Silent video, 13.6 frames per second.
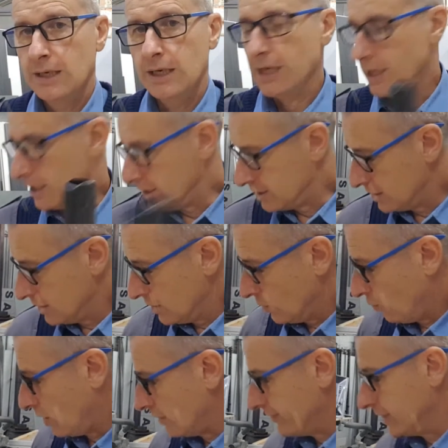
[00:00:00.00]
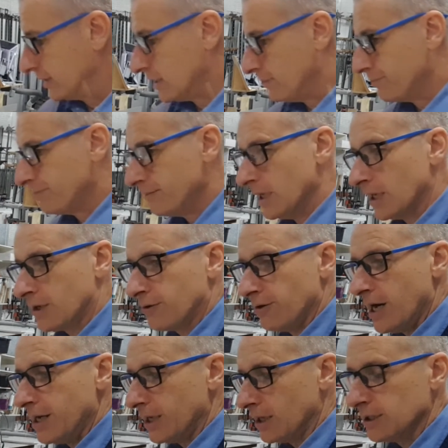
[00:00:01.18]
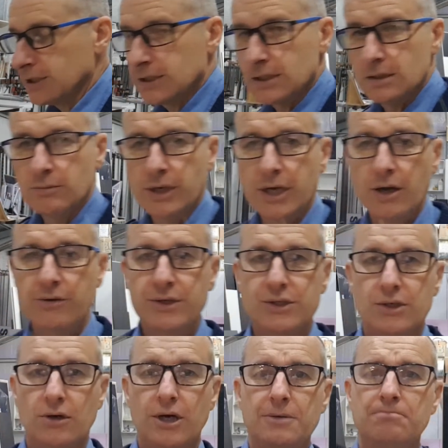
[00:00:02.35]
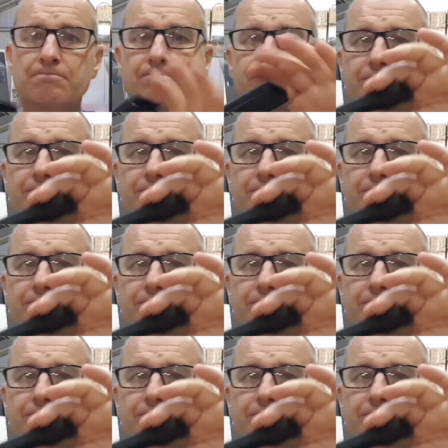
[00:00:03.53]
In any case, what I've ended up creating is my own design,